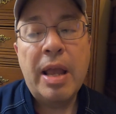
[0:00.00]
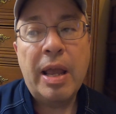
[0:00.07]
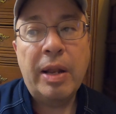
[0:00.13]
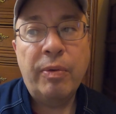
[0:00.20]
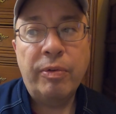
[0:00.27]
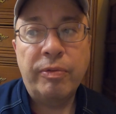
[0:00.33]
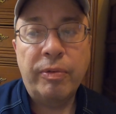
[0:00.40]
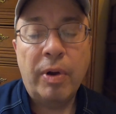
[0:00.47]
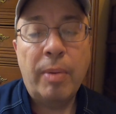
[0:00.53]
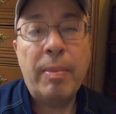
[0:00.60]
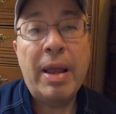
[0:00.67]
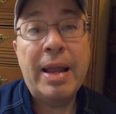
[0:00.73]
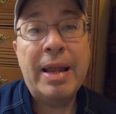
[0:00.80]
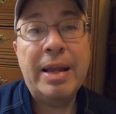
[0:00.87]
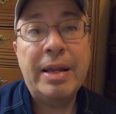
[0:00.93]
and it was
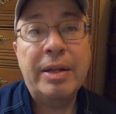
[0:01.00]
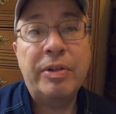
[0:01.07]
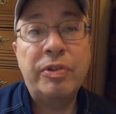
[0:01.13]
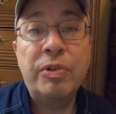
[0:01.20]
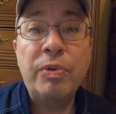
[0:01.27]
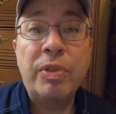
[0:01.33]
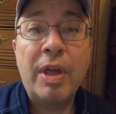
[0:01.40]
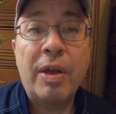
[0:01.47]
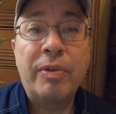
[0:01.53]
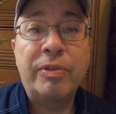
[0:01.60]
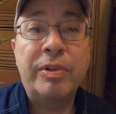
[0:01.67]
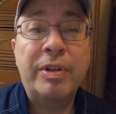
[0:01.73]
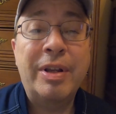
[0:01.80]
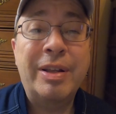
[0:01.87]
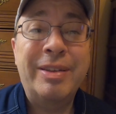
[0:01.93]
from a
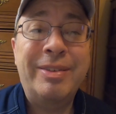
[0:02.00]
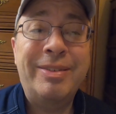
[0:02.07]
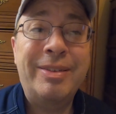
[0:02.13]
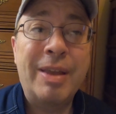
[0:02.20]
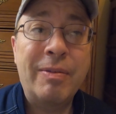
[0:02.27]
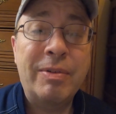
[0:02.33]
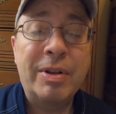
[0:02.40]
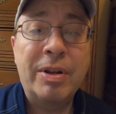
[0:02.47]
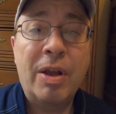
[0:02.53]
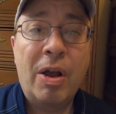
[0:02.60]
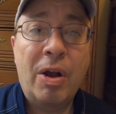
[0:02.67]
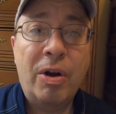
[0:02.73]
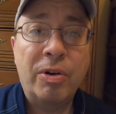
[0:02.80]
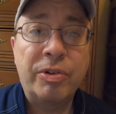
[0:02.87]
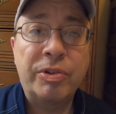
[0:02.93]
2007
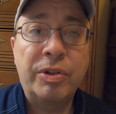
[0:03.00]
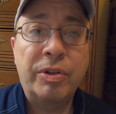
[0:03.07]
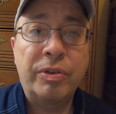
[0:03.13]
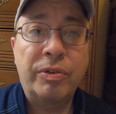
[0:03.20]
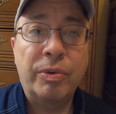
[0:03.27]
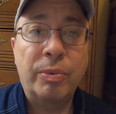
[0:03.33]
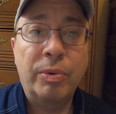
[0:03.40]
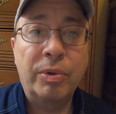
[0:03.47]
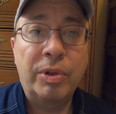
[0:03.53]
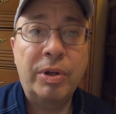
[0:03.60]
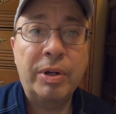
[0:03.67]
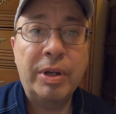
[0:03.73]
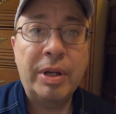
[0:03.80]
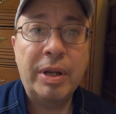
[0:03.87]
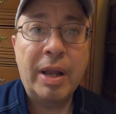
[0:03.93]
auction. So we're
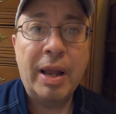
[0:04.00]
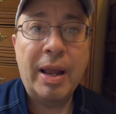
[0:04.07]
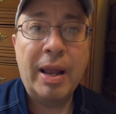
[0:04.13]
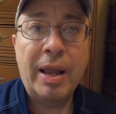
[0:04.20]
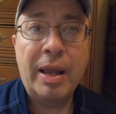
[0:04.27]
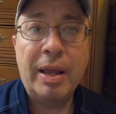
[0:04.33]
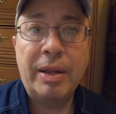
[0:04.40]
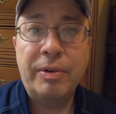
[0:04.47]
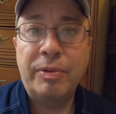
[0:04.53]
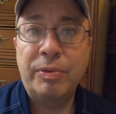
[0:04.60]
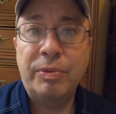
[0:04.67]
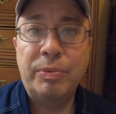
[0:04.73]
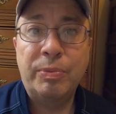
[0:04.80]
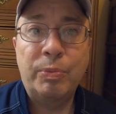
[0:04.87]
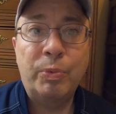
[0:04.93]
looking at,
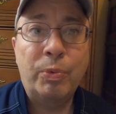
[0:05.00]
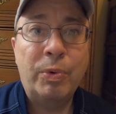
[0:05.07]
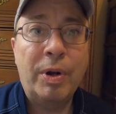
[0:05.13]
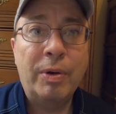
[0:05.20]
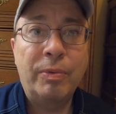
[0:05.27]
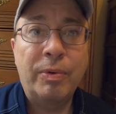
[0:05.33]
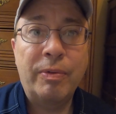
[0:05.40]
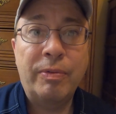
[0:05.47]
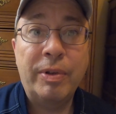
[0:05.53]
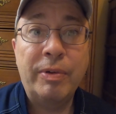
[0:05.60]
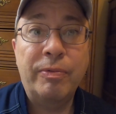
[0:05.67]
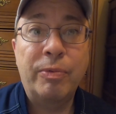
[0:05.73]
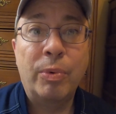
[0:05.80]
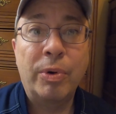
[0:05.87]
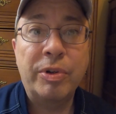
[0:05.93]
roughly
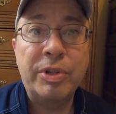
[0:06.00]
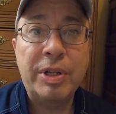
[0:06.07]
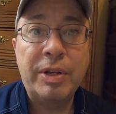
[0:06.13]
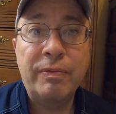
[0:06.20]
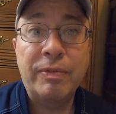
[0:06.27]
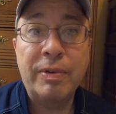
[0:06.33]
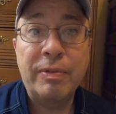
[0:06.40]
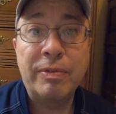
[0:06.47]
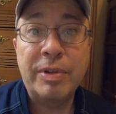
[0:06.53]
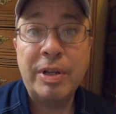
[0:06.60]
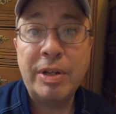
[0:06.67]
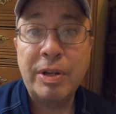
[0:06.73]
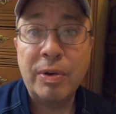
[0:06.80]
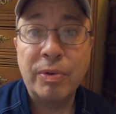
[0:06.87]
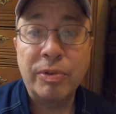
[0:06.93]
14,
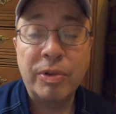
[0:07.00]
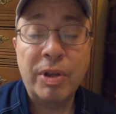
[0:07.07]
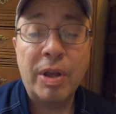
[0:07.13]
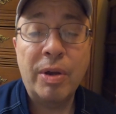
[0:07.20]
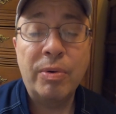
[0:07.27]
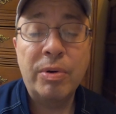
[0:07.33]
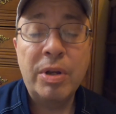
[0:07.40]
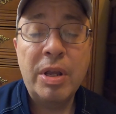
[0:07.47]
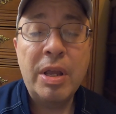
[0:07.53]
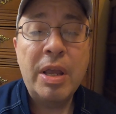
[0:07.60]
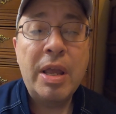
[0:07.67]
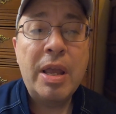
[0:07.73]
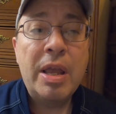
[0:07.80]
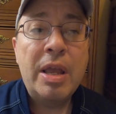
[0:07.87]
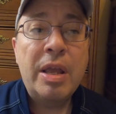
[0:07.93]
15 years ago.
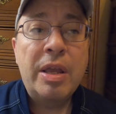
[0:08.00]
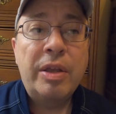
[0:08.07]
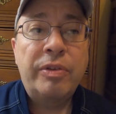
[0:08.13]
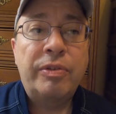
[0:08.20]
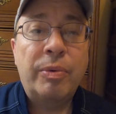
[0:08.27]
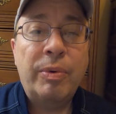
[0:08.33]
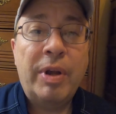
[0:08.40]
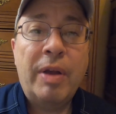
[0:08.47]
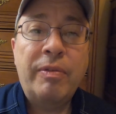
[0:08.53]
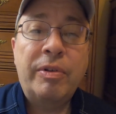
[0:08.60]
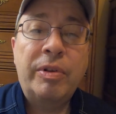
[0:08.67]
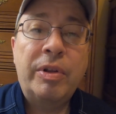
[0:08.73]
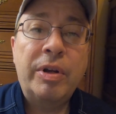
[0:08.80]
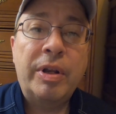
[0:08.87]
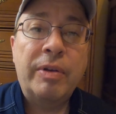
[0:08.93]
So we have to
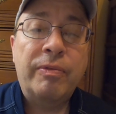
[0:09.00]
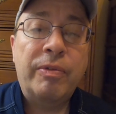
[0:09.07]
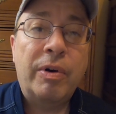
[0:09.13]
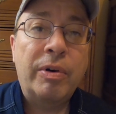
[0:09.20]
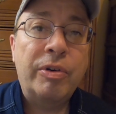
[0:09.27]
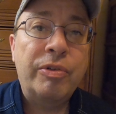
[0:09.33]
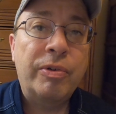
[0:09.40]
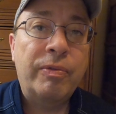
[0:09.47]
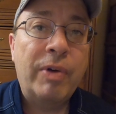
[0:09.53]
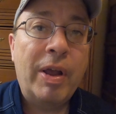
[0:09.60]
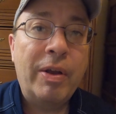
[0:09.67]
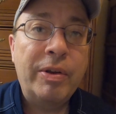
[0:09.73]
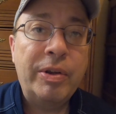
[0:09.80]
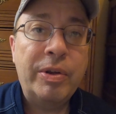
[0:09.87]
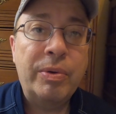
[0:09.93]
look at furniture
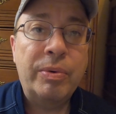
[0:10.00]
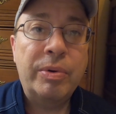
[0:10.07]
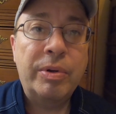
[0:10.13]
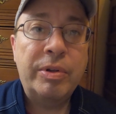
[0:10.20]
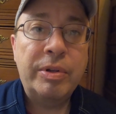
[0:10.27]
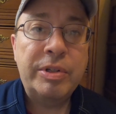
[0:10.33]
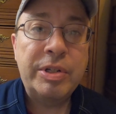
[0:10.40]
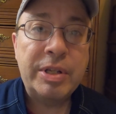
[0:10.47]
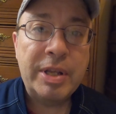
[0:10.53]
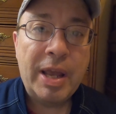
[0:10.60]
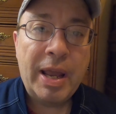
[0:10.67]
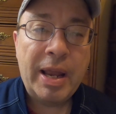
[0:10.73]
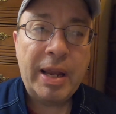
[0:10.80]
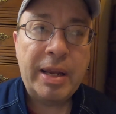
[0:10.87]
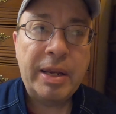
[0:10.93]
value
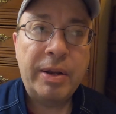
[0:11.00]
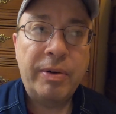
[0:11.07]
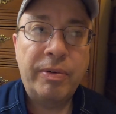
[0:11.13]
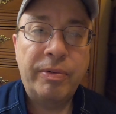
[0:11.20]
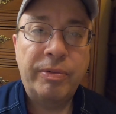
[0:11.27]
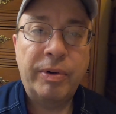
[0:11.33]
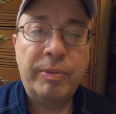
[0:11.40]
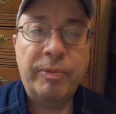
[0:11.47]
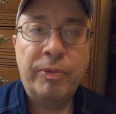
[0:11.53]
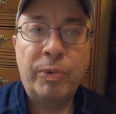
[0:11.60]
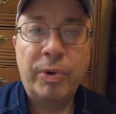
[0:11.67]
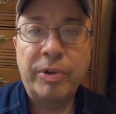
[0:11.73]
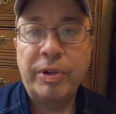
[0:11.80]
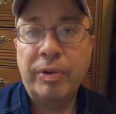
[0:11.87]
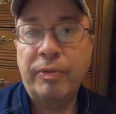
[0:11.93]
today. From
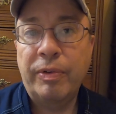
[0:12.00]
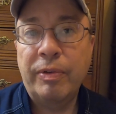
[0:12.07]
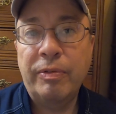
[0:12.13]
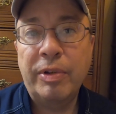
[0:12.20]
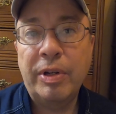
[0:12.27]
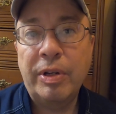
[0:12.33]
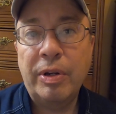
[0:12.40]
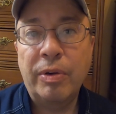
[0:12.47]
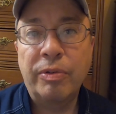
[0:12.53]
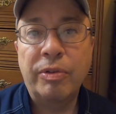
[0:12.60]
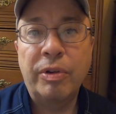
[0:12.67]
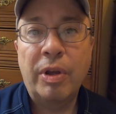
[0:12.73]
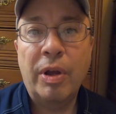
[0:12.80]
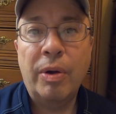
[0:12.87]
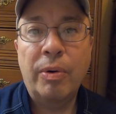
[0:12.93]
14 or 15 years
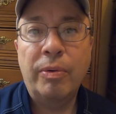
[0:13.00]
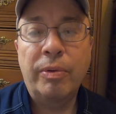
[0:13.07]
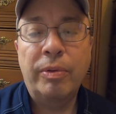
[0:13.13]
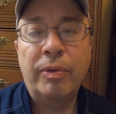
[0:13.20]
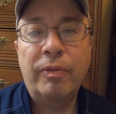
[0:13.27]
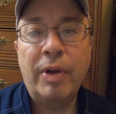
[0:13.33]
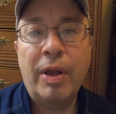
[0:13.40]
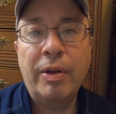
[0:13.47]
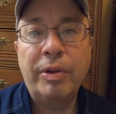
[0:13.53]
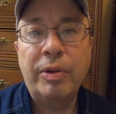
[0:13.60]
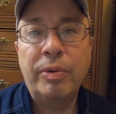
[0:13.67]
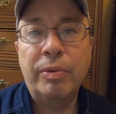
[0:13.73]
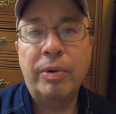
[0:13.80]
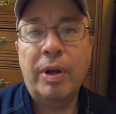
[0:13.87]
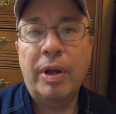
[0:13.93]
ago, the value